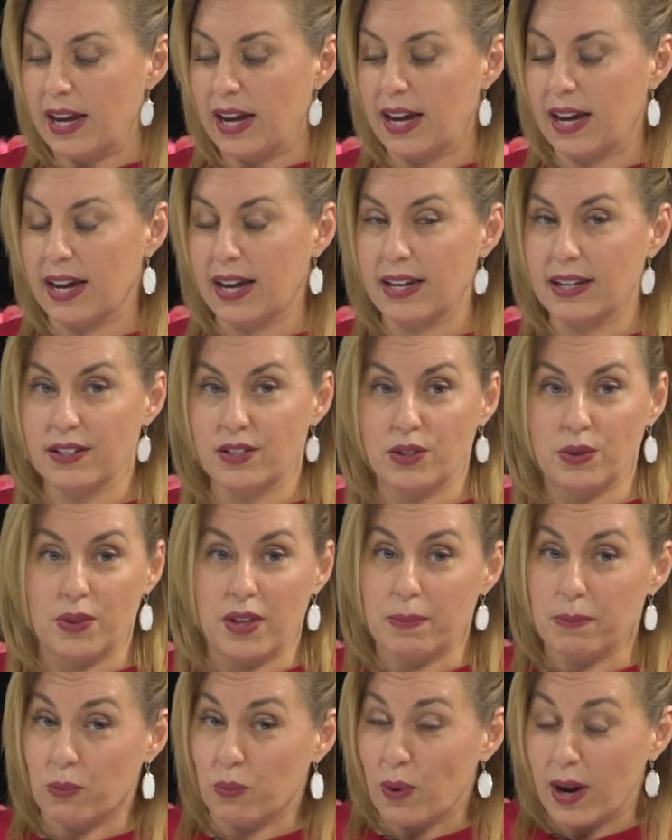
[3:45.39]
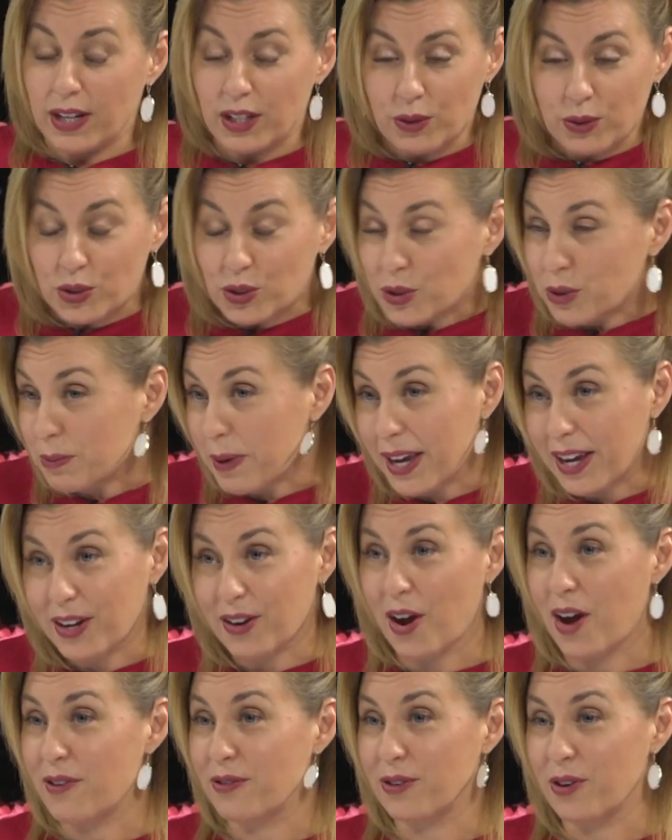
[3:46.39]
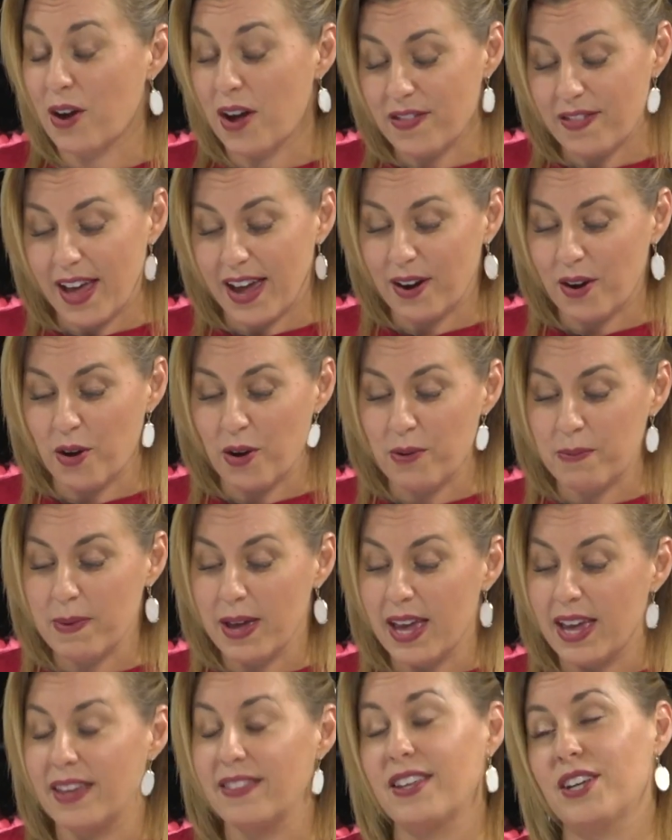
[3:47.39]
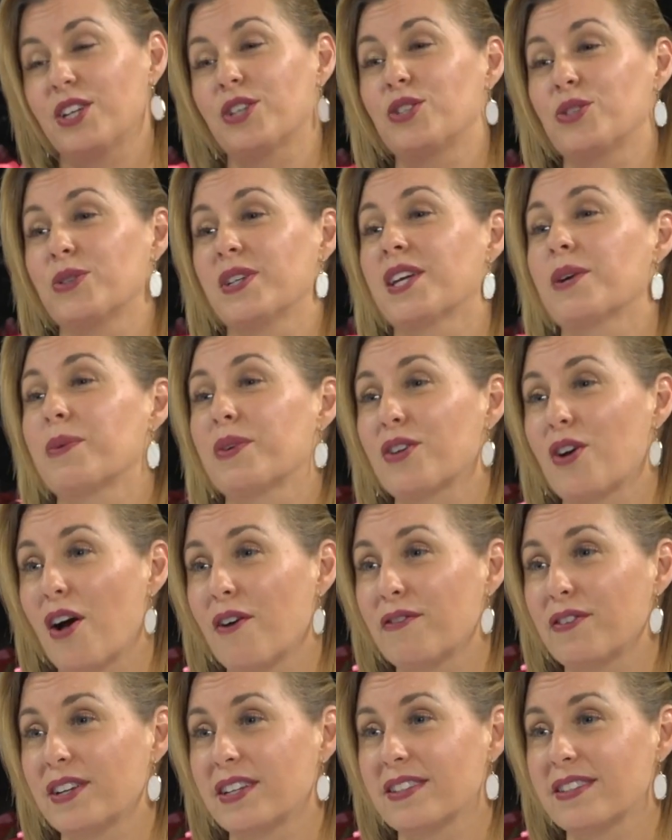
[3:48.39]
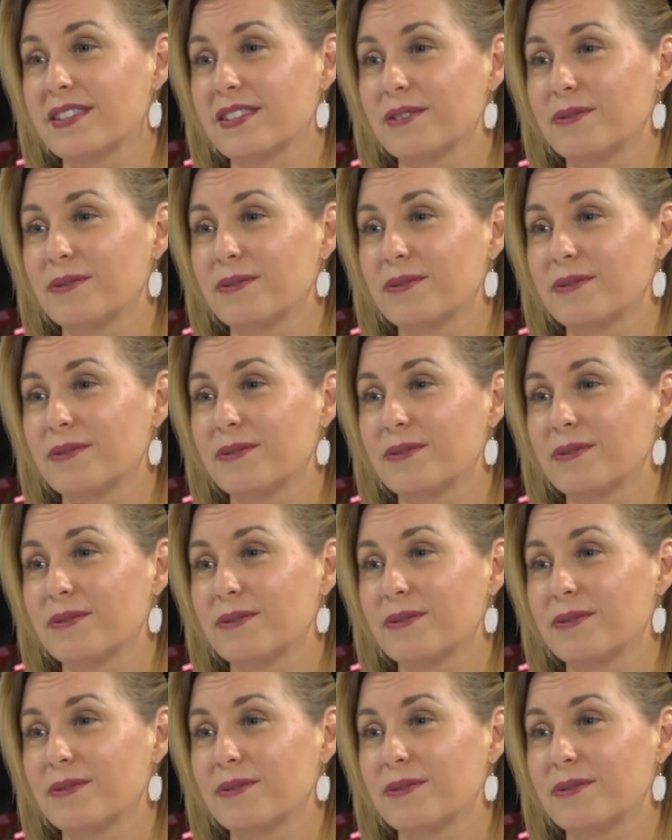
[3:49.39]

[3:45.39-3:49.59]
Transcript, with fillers: uh, so that when you do make an offer on that home, that you're doing it with confidence.